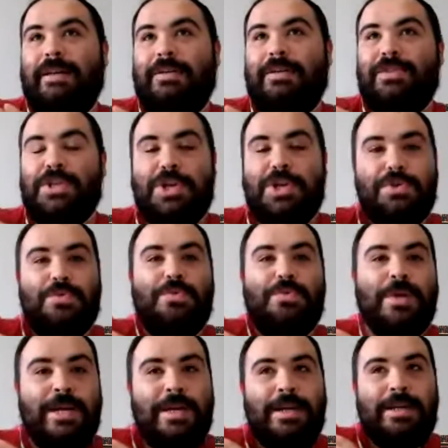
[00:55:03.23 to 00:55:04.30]
uh, there's a
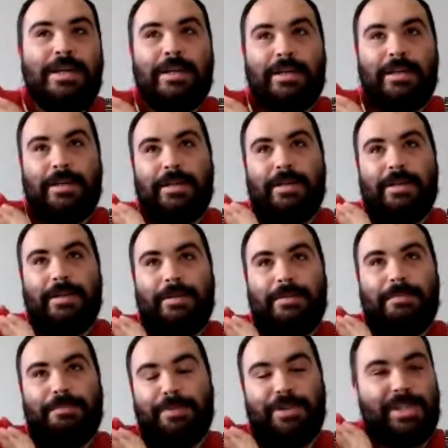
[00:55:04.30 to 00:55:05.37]
new uh,
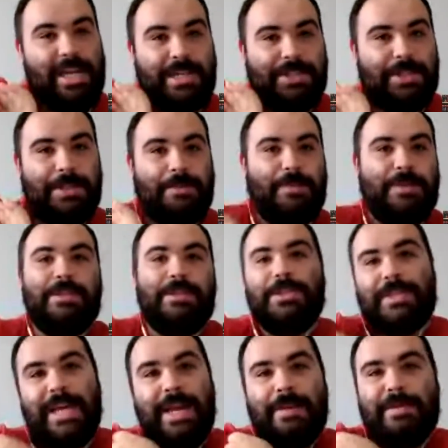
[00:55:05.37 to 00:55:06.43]
protector with
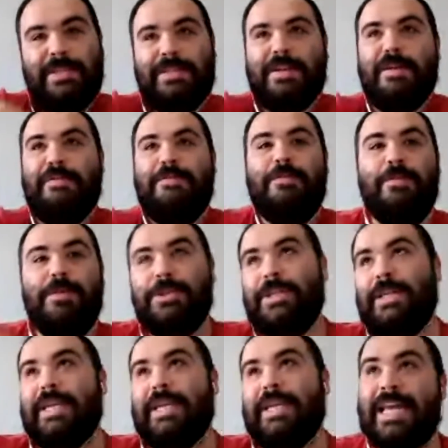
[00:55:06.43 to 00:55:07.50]
Shazam and stuff,
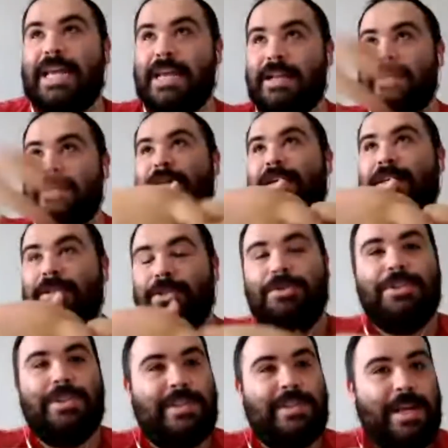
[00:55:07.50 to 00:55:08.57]
which can lead
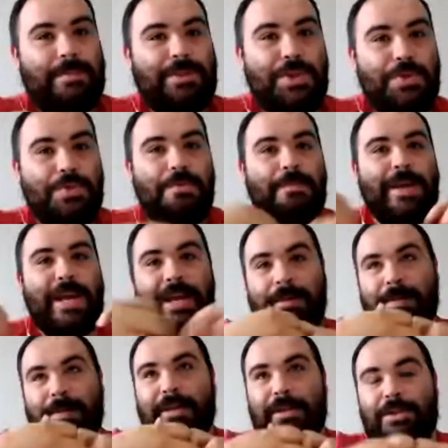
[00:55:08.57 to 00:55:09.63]
to Shazam 2
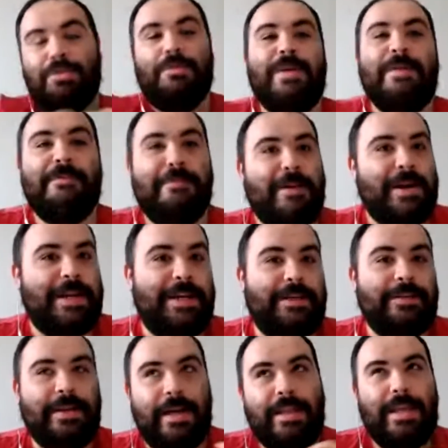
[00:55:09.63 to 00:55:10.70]
being about the two of them
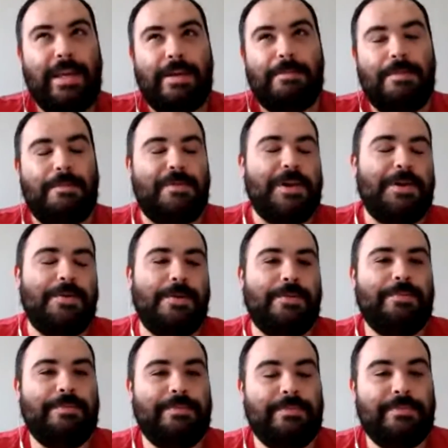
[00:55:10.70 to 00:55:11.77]
fighting. I think it'd be pretty
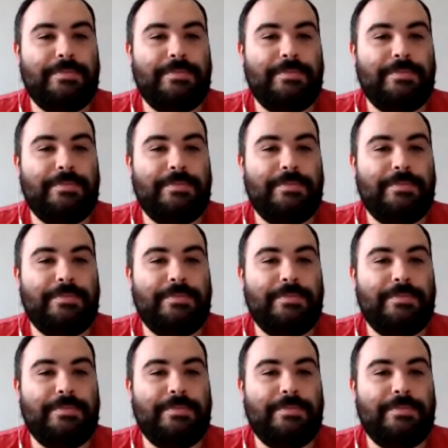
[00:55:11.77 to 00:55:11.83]
cool.